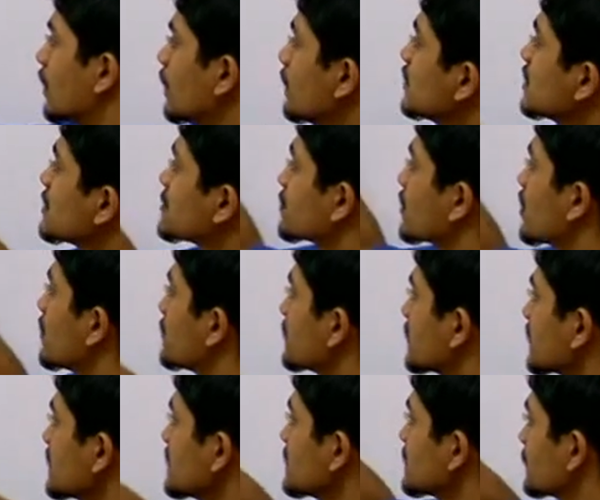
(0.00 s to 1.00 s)
all the
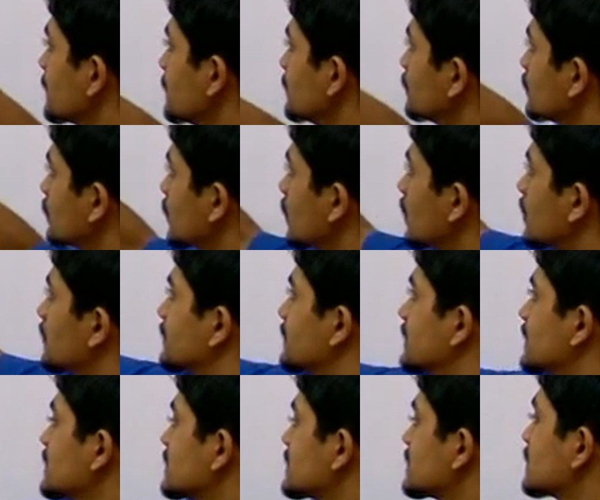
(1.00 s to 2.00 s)
properties of
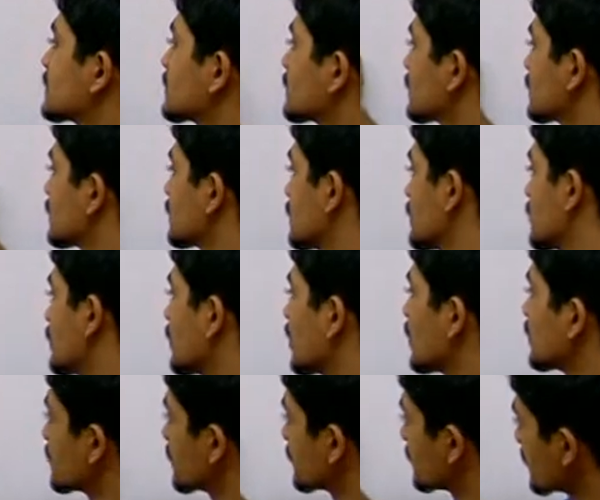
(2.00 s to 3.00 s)
these,
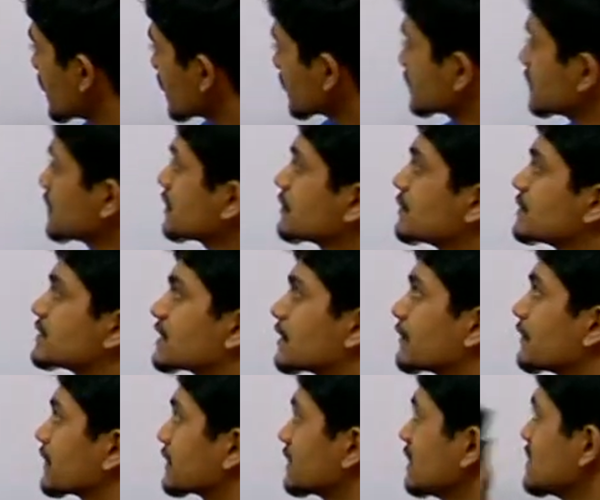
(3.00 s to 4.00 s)
all the factors which
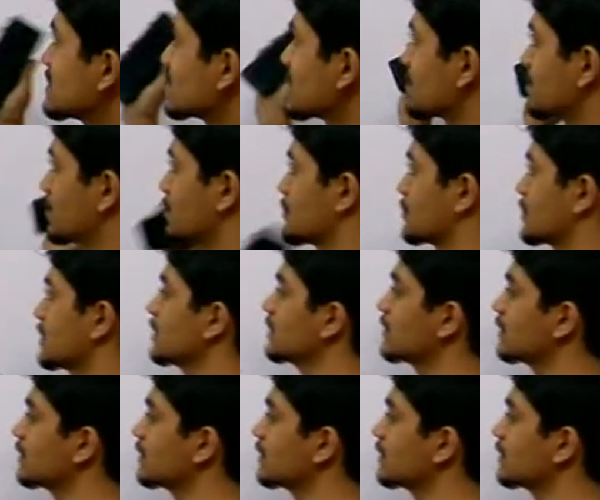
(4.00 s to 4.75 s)
affect the substitution